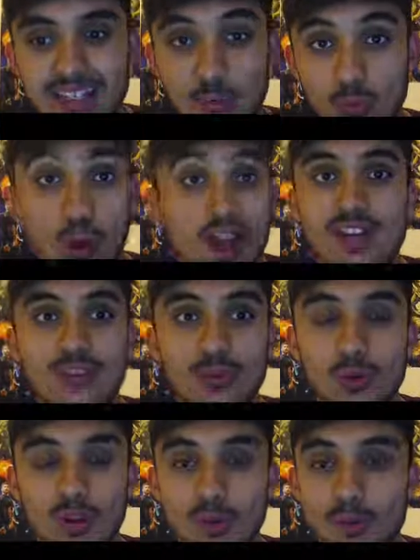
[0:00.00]
work
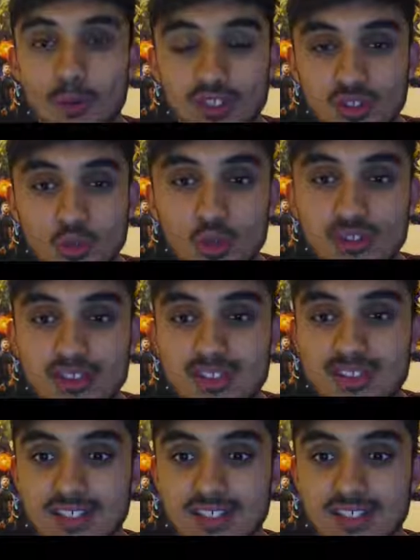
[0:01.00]
for a modern audience.